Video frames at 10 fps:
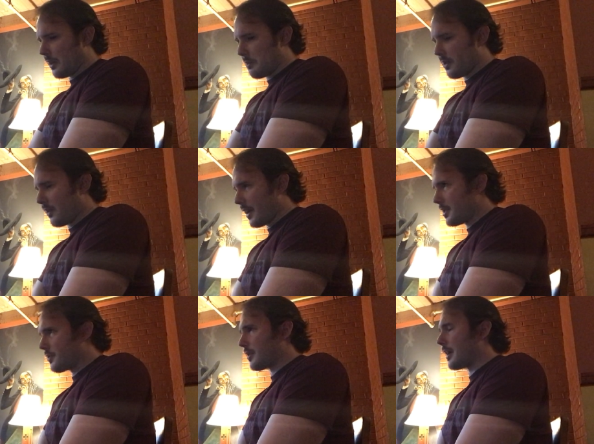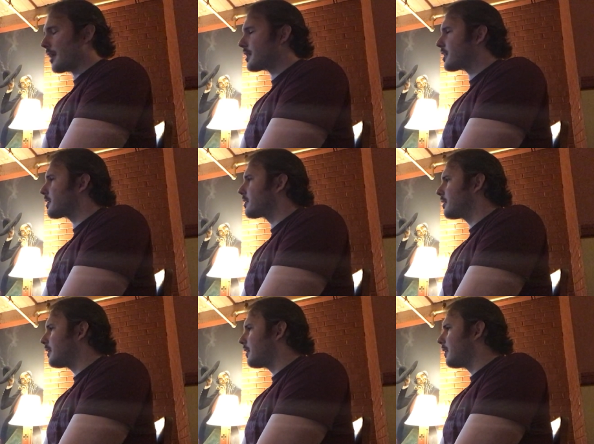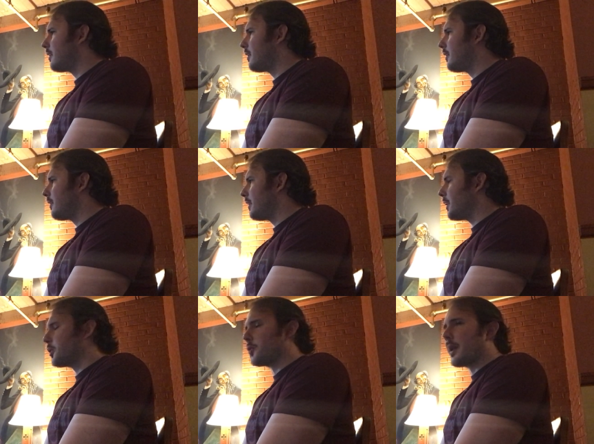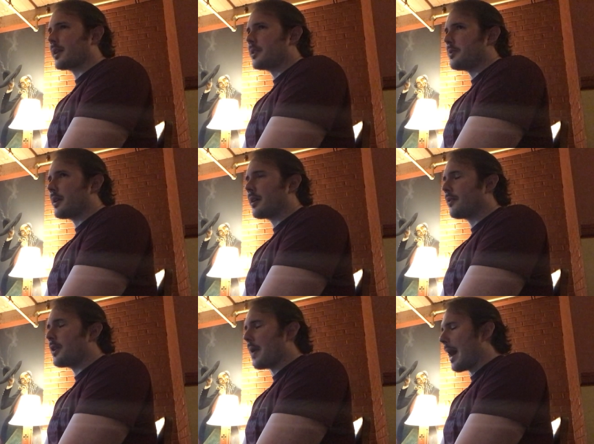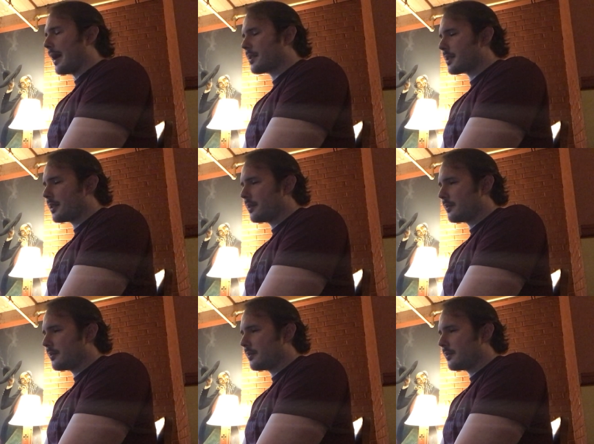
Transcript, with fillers: God provides for us. He'll direct you there if you ask.